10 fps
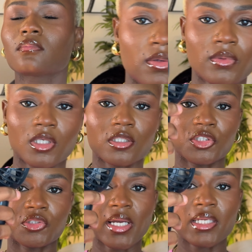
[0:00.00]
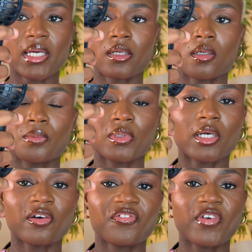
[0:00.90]
We're gonna dry that up with
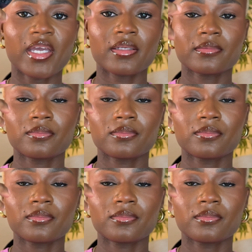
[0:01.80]
our fan.